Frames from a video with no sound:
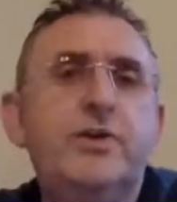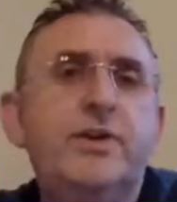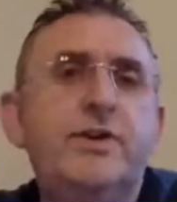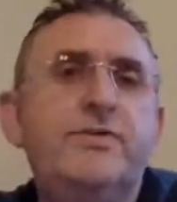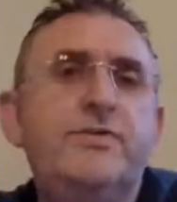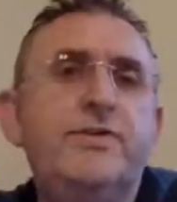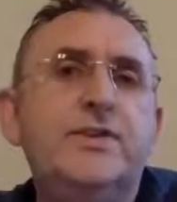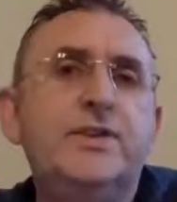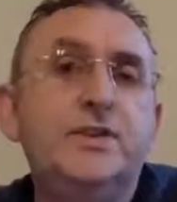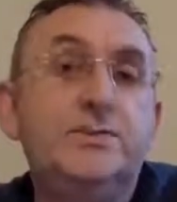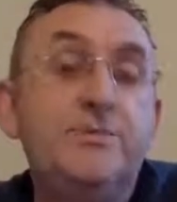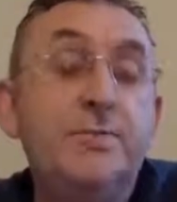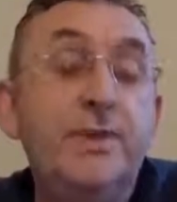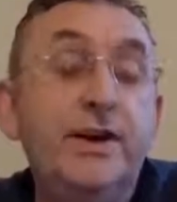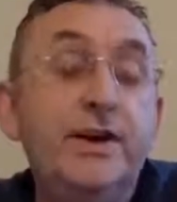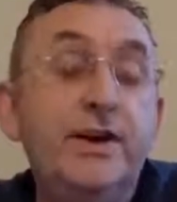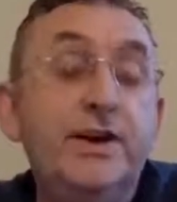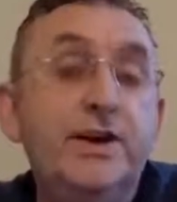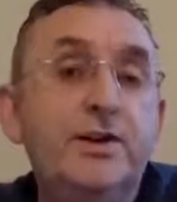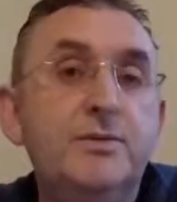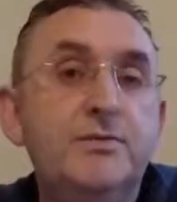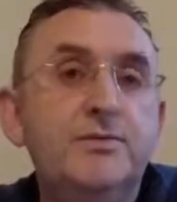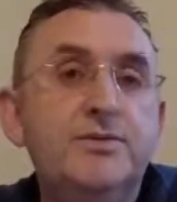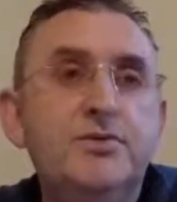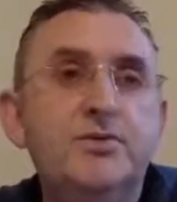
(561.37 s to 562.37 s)
or if a
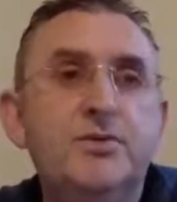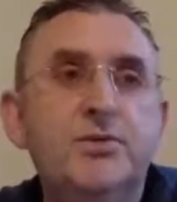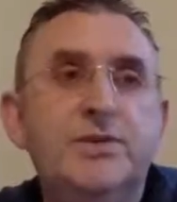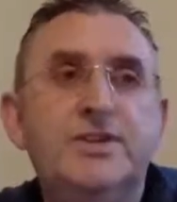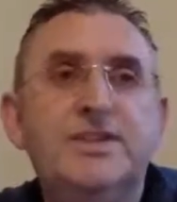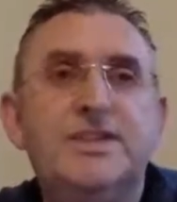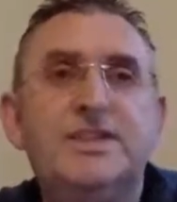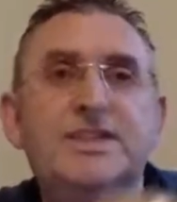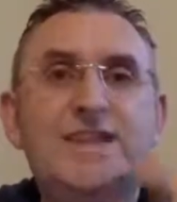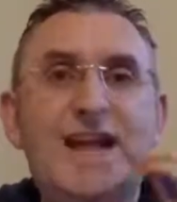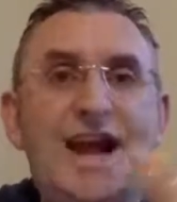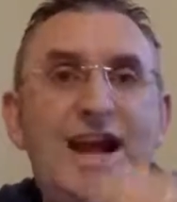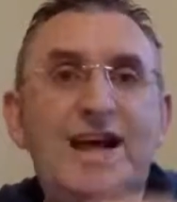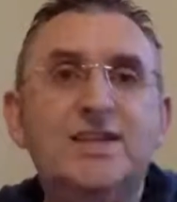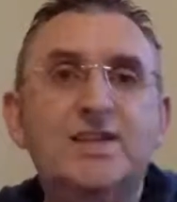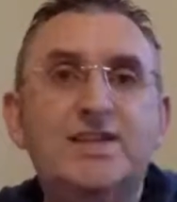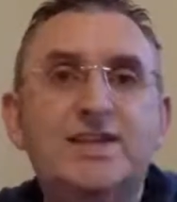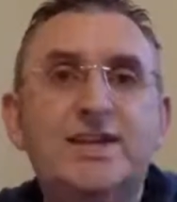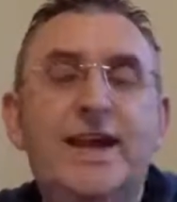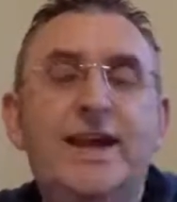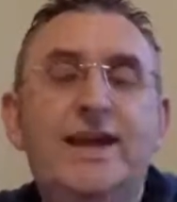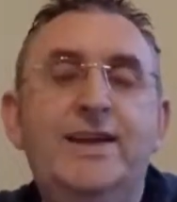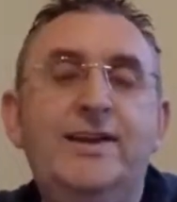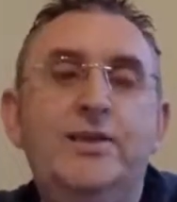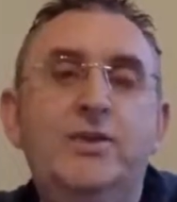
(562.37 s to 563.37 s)
spirit comes through and starts
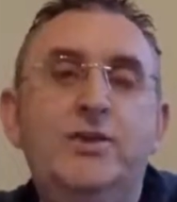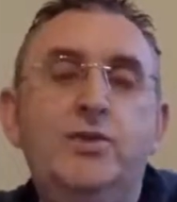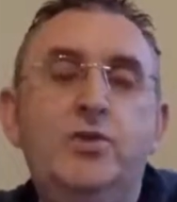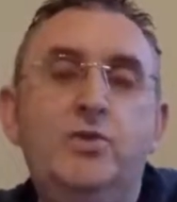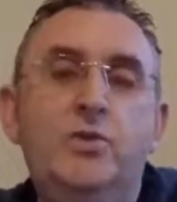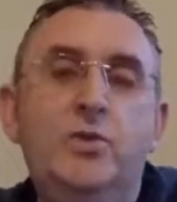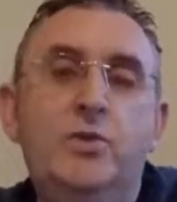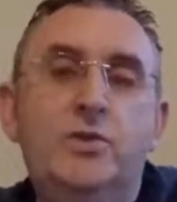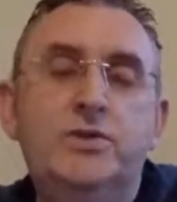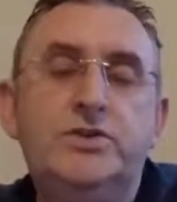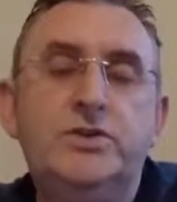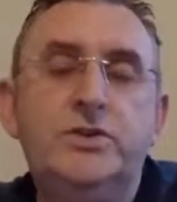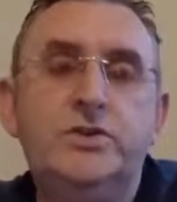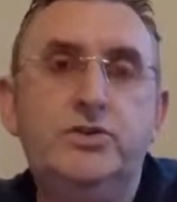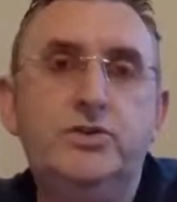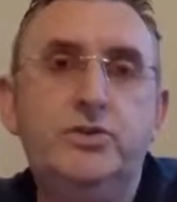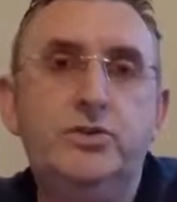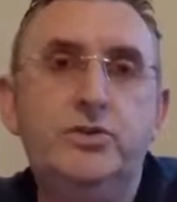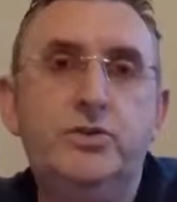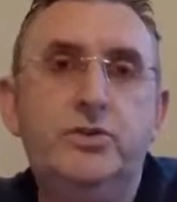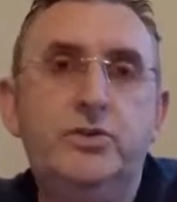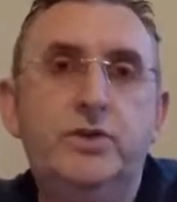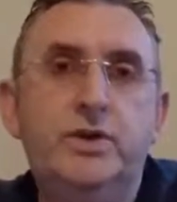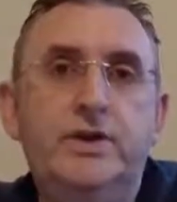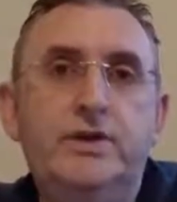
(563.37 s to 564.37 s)
telling you what to
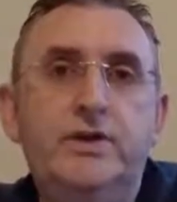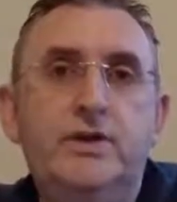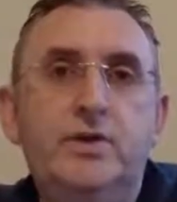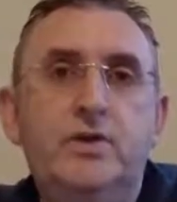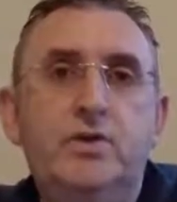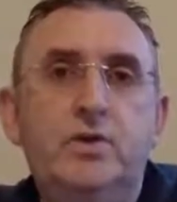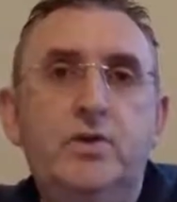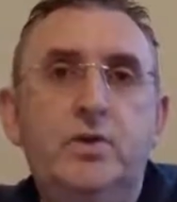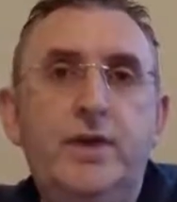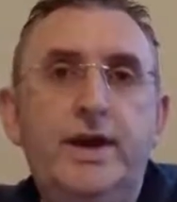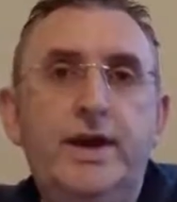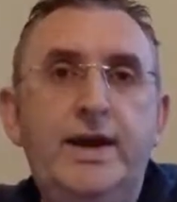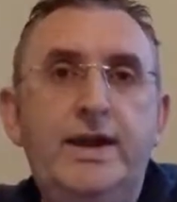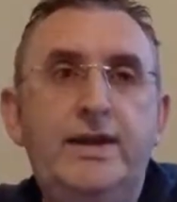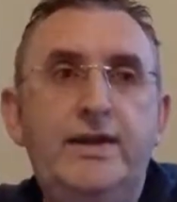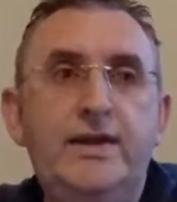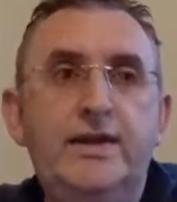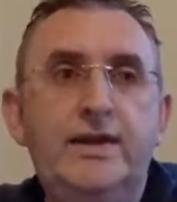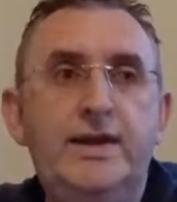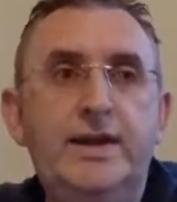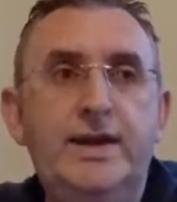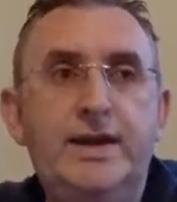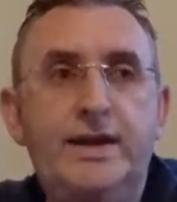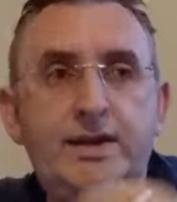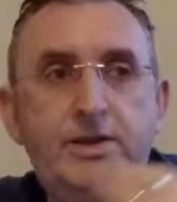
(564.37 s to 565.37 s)
do in the way
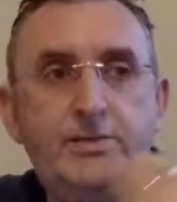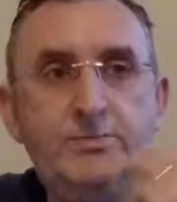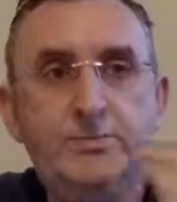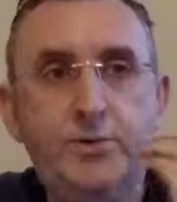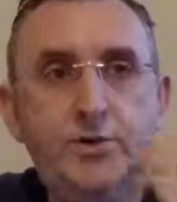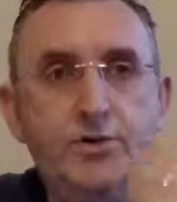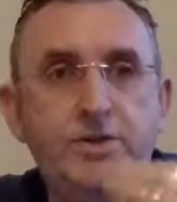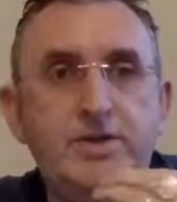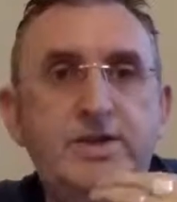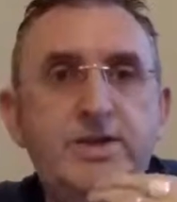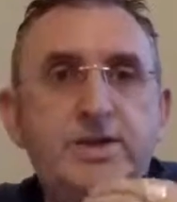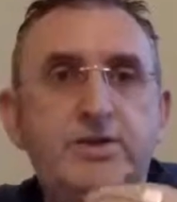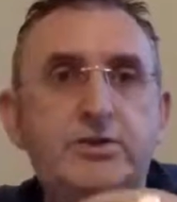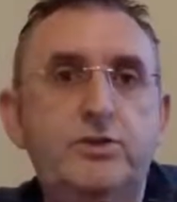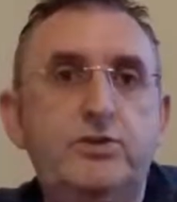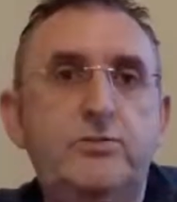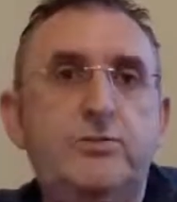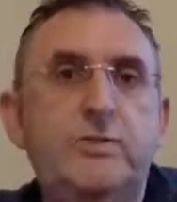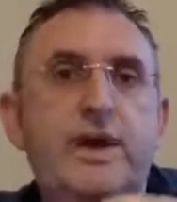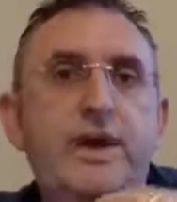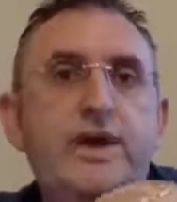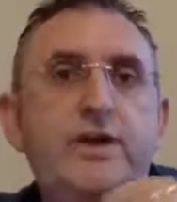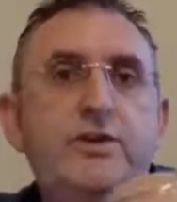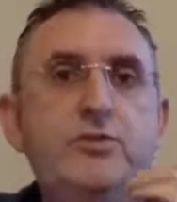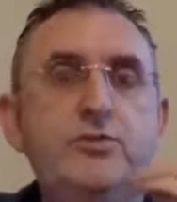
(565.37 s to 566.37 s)
that puts in your
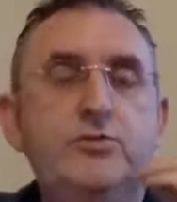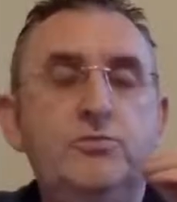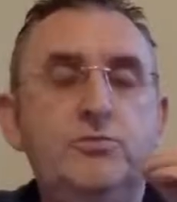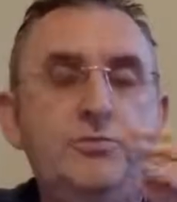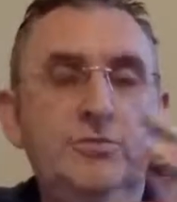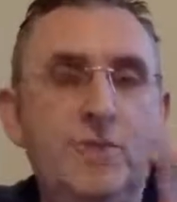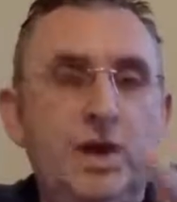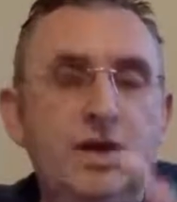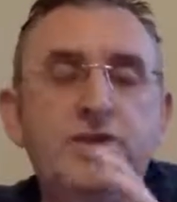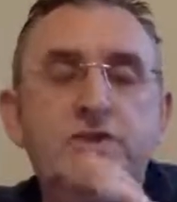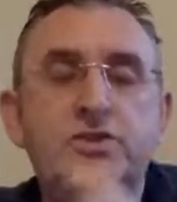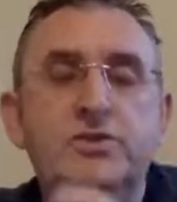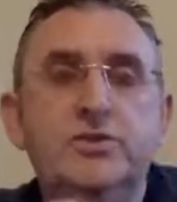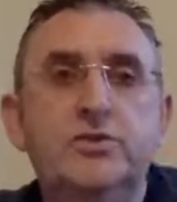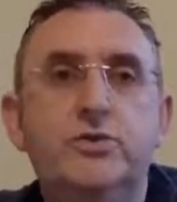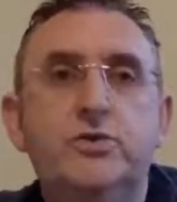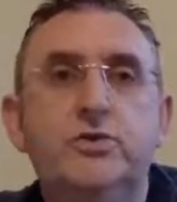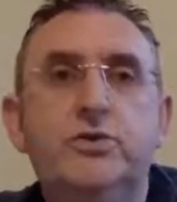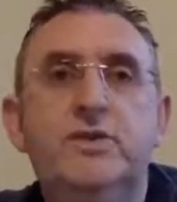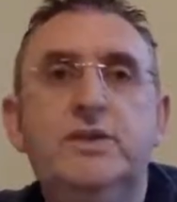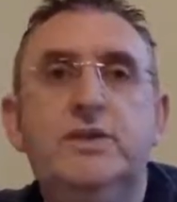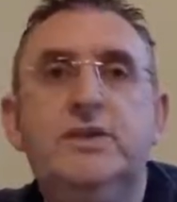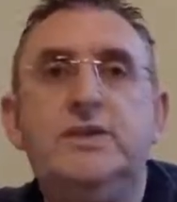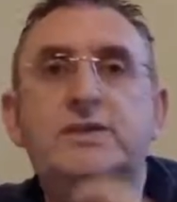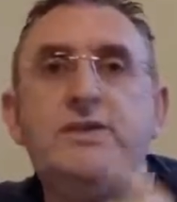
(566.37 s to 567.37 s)
mind, you must
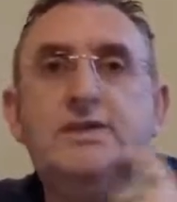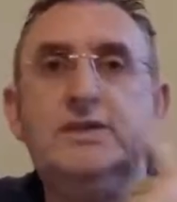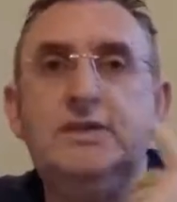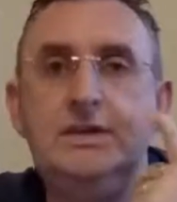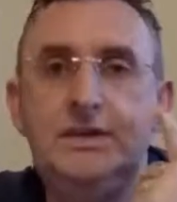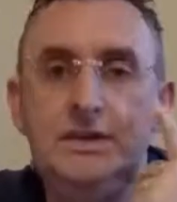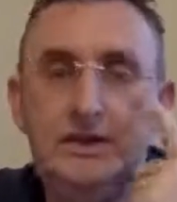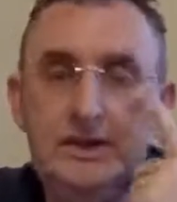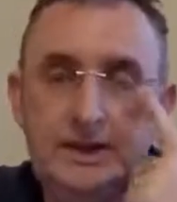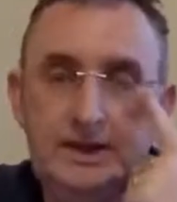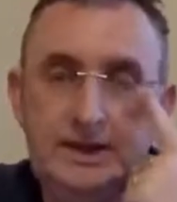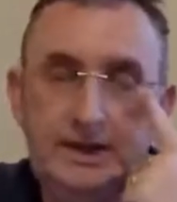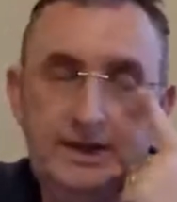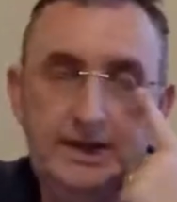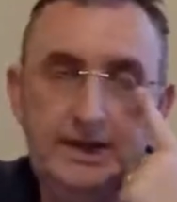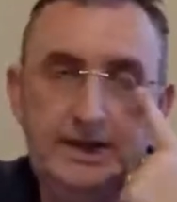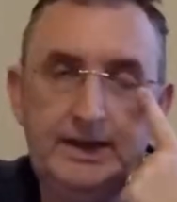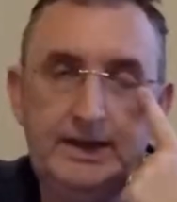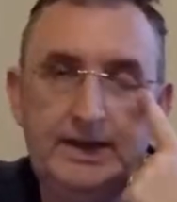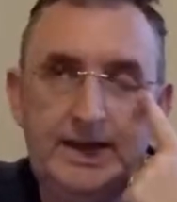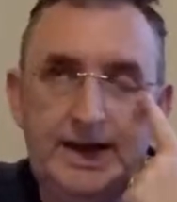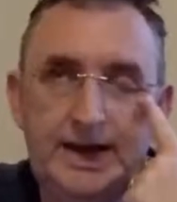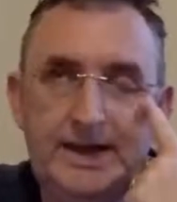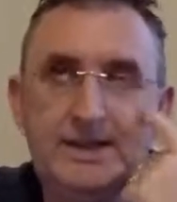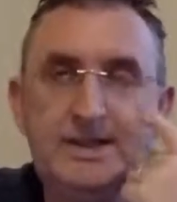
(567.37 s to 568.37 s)
do this, and
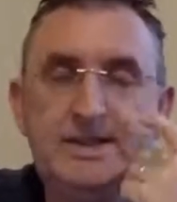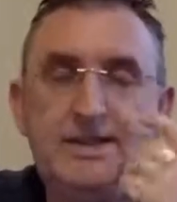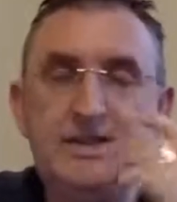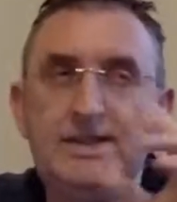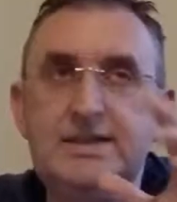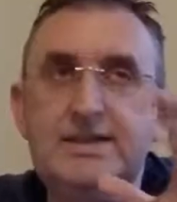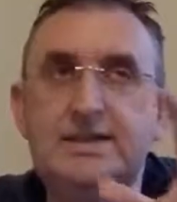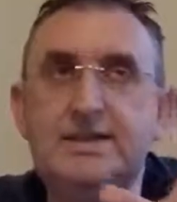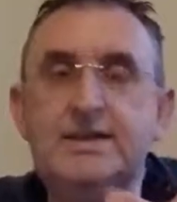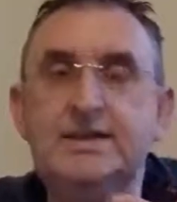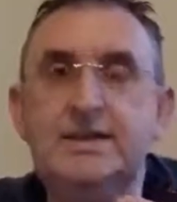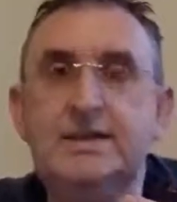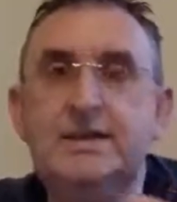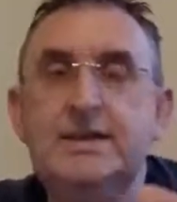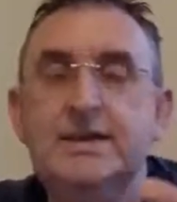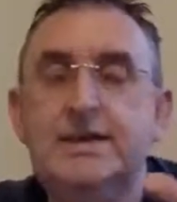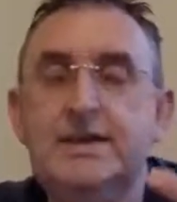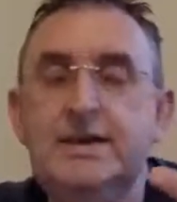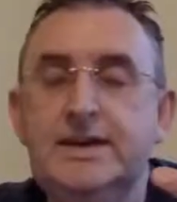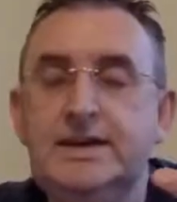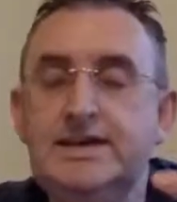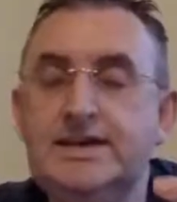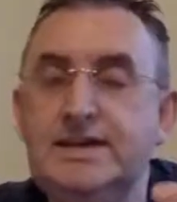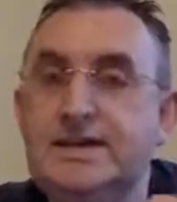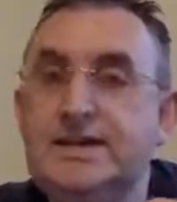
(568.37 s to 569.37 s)
unless it's
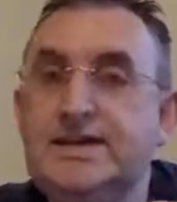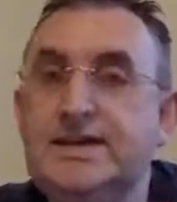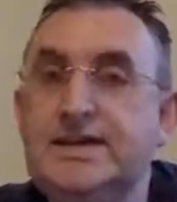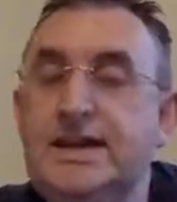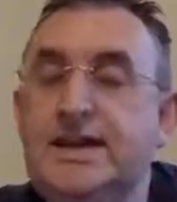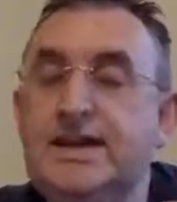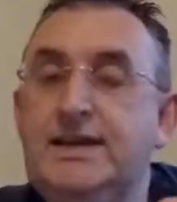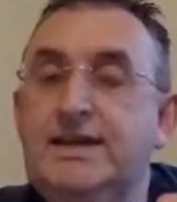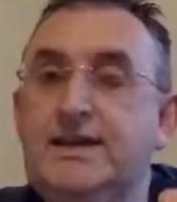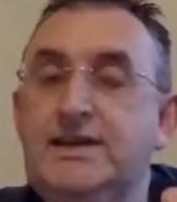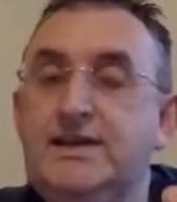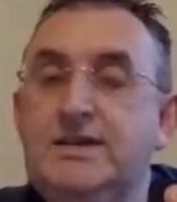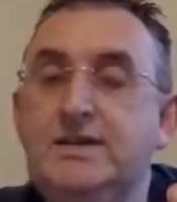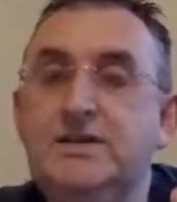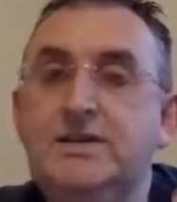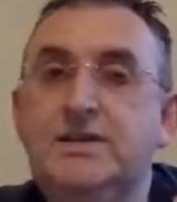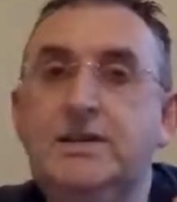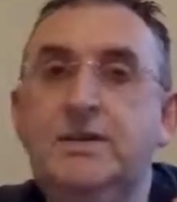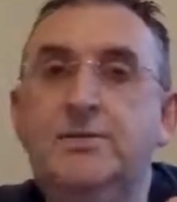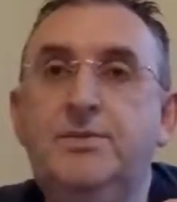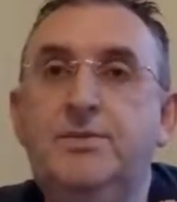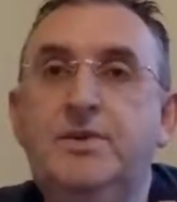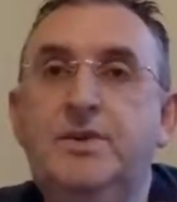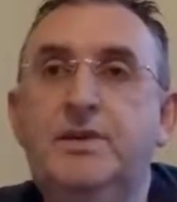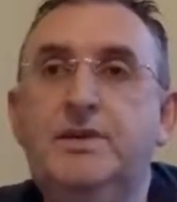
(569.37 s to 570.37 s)
as I said, it's
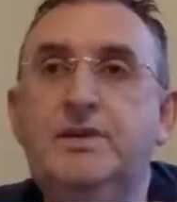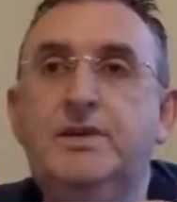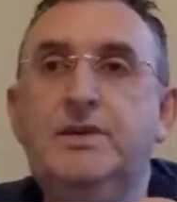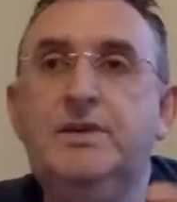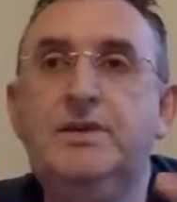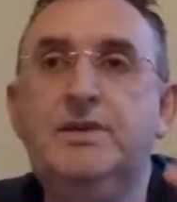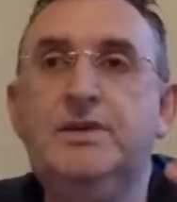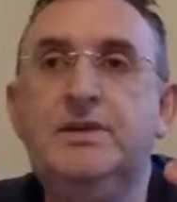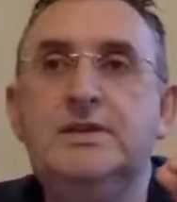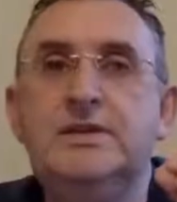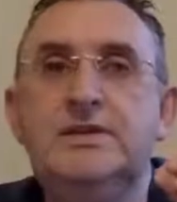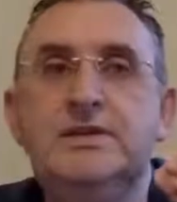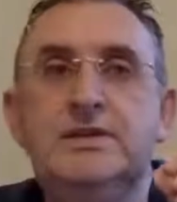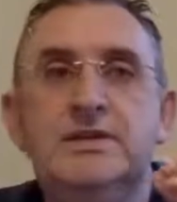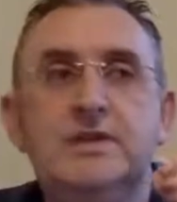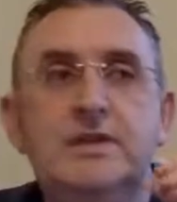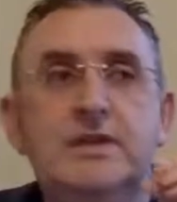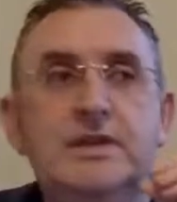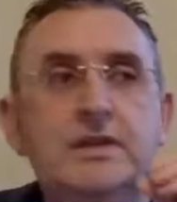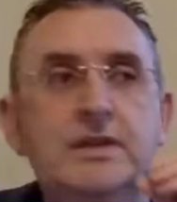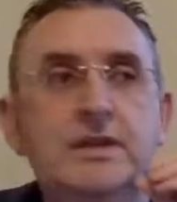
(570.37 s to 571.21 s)
something that is